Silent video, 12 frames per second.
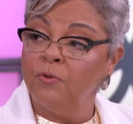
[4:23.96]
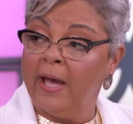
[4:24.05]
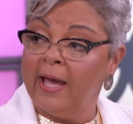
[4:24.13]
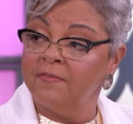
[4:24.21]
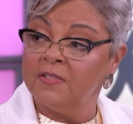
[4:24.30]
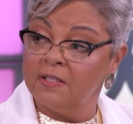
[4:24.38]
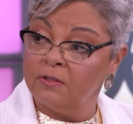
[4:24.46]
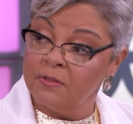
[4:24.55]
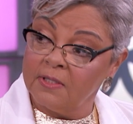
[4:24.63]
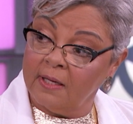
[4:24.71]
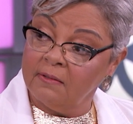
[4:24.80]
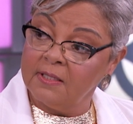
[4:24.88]
who have sickle
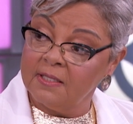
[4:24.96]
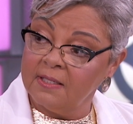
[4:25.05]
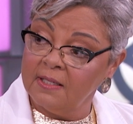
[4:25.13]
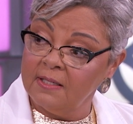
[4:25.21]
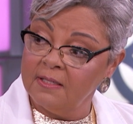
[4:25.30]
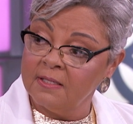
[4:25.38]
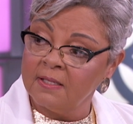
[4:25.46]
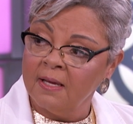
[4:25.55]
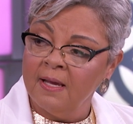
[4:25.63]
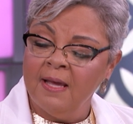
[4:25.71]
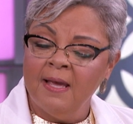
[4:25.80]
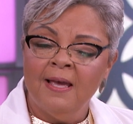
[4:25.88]
cell disease
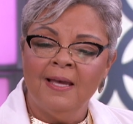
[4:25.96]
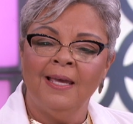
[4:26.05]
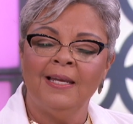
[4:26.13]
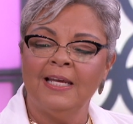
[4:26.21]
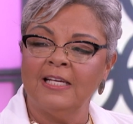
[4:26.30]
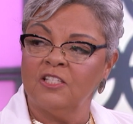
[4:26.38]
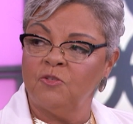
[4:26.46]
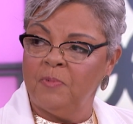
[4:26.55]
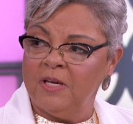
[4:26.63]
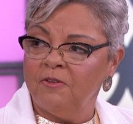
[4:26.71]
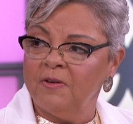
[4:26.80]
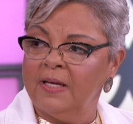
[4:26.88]
can
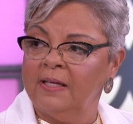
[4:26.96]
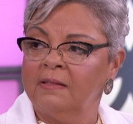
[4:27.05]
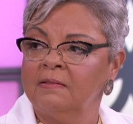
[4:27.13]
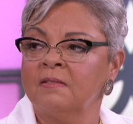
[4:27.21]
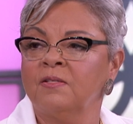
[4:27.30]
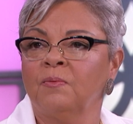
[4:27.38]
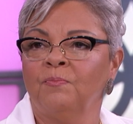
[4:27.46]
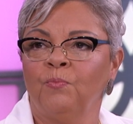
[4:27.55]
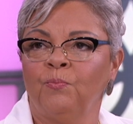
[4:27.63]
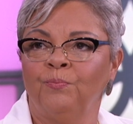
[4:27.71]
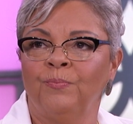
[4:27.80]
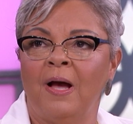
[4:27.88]
experience,
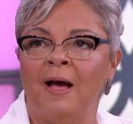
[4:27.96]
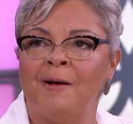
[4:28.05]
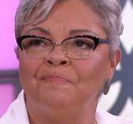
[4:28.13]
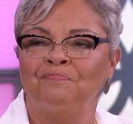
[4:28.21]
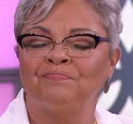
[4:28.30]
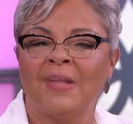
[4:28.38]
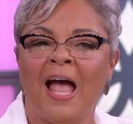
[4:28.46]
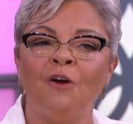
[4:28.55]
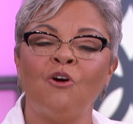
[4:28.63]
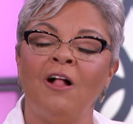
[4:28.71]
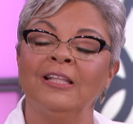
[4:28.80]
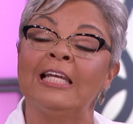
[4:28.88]
um,
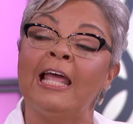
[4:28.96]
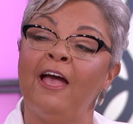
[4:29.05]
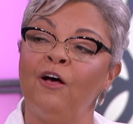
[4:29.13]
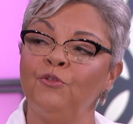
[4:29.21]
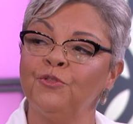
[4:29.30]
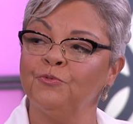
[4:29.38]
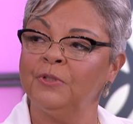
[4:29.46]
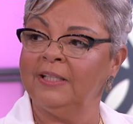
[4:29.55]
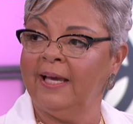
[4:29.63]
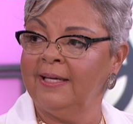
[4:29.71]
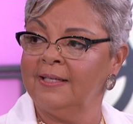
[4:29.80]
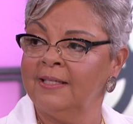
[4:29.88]
I'll call it
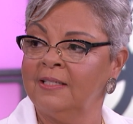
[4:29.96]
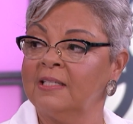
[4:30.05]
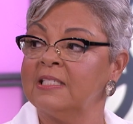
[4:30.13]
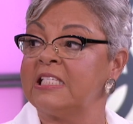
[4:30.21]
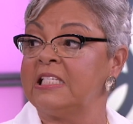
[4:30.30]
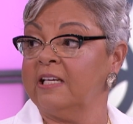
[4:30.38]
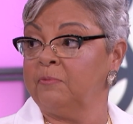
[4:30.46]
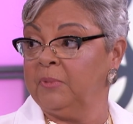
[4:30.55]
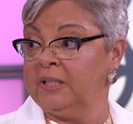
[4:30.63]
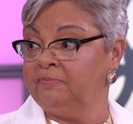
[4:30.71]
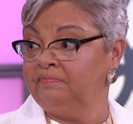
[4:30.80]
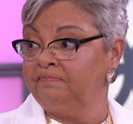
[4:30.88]
health-related
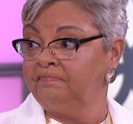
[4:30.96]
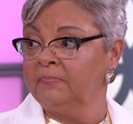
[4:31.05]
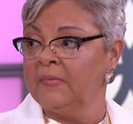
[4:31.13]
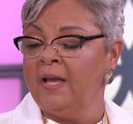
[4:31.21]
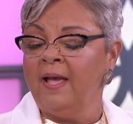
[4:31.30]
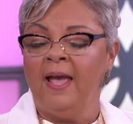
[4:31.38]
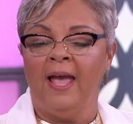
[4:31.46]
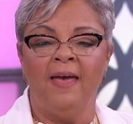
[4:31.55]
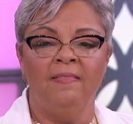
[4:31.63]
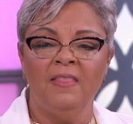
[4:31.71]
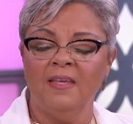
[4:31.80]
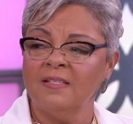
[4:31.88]
stigma. And